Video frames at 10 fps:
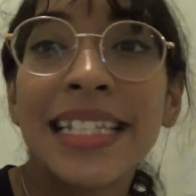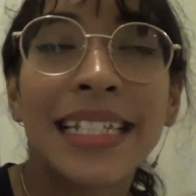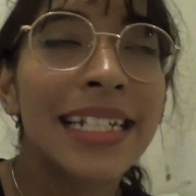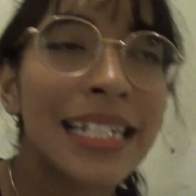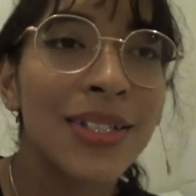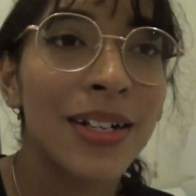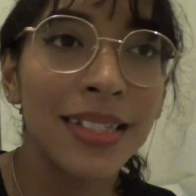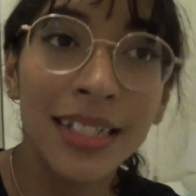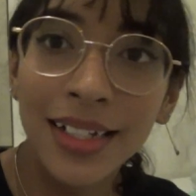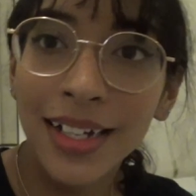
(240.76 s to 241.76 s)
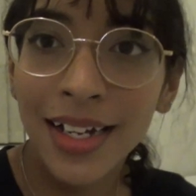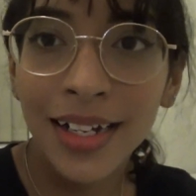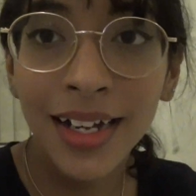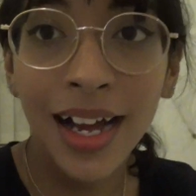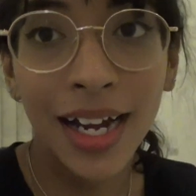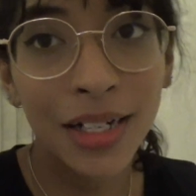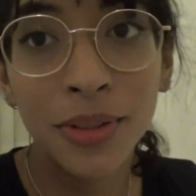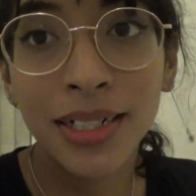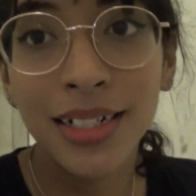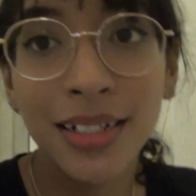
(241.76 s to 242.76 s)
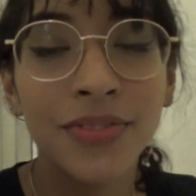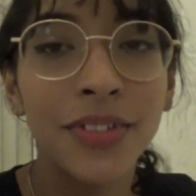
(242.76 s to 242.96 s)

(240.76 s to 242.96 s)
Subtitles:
sick, so I was like, I don't wanna